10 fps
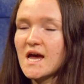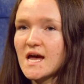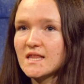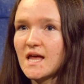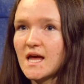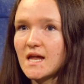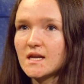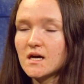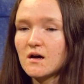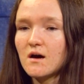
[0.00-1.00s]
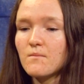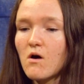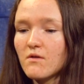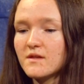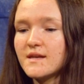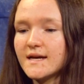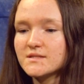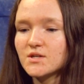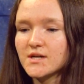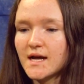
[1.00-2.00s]
and then all the
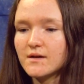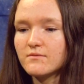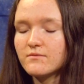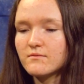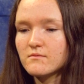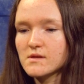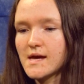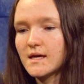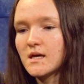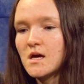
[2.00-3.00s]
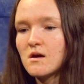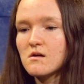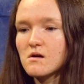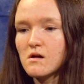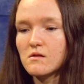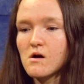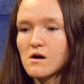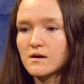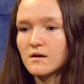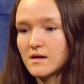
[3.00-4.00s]
nests are kind of like
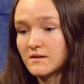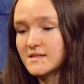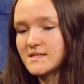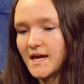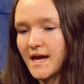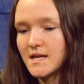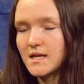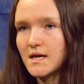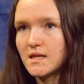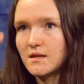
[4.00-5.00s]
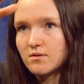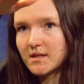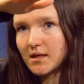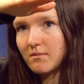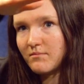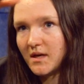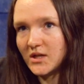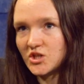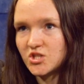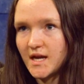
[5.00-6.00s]
along on the sand, and then there's like a
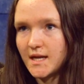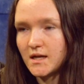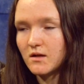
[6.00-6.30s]
big shaded